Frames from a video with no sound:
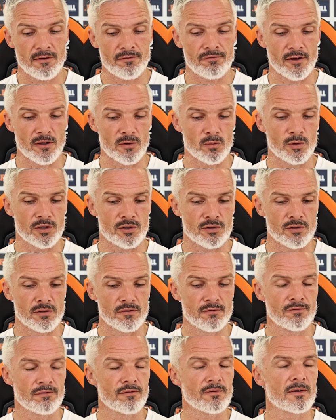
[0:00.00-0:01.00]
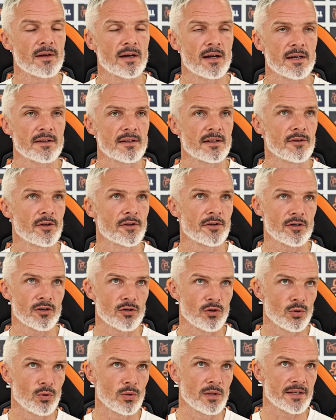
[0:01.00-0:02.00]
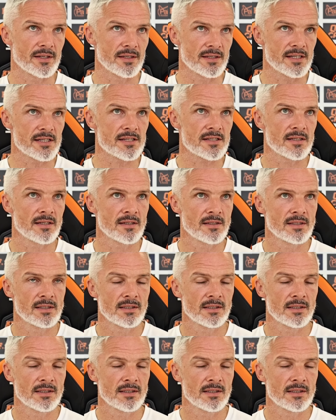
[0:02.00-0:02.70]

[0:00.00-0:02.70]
I felt we could have had another goal at least,